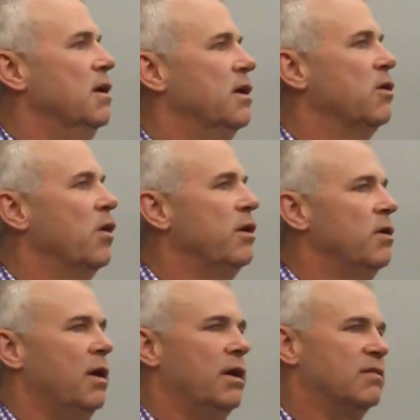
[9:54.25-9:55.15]
You know, and,
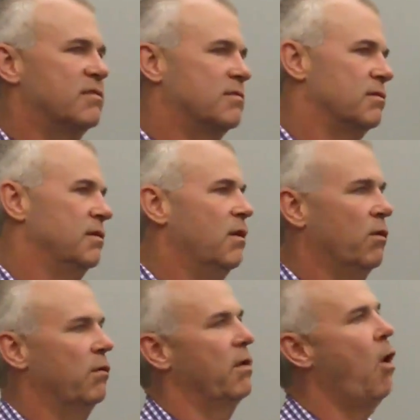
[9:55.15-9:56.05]
and you
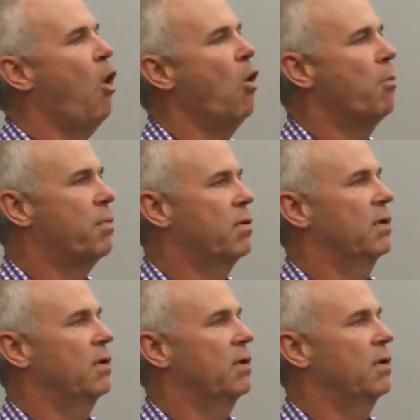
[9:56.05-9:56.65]
know, the hope